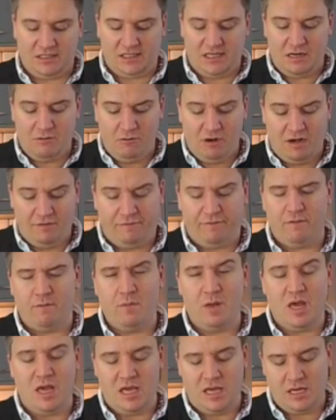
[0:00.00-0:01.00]
Seaweed for
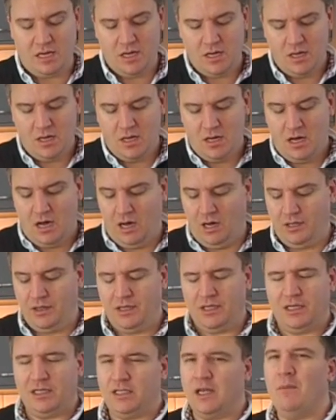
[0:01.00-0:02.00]
me, I
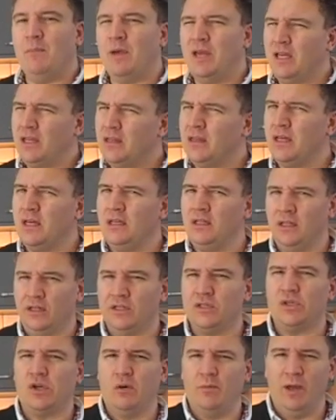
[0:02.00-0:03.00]
think, is a big thing
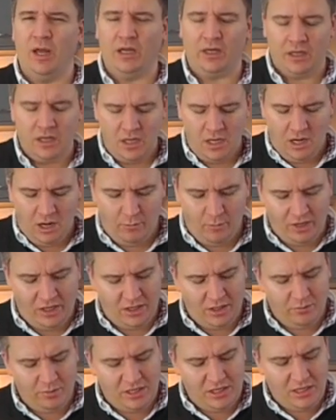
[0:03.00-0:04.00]
that's coming. And we're
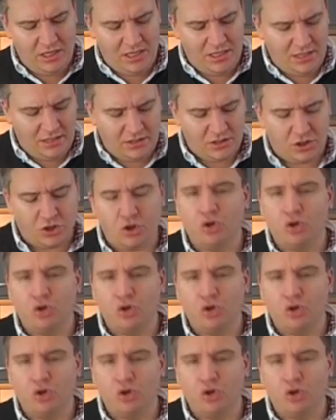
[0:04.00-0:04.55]
going to be needing to